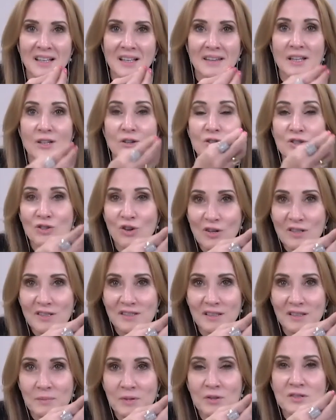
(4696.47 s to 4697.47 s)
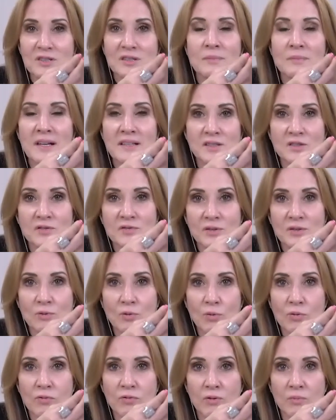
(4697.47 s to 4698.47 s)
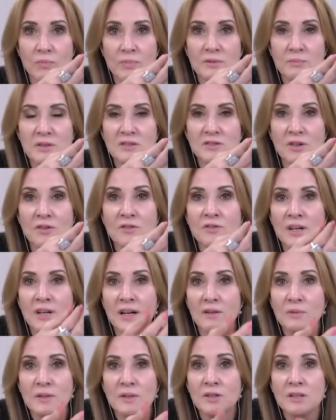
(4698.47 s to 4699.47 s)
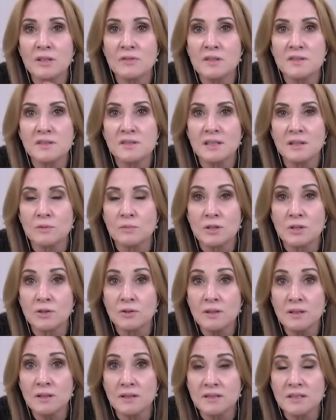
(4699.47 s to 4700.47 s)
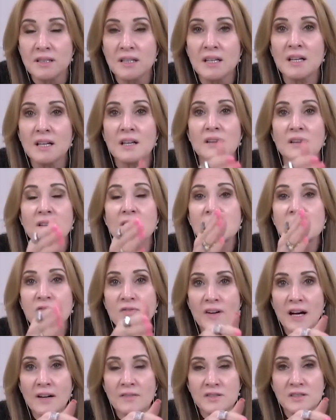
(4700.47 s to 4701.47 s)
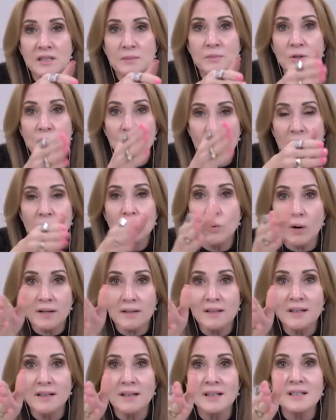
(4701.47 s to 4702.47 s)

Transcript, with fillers: that are toxic because it makes us feel awful but we don't know we don't even see that we're doing it this five step the quick one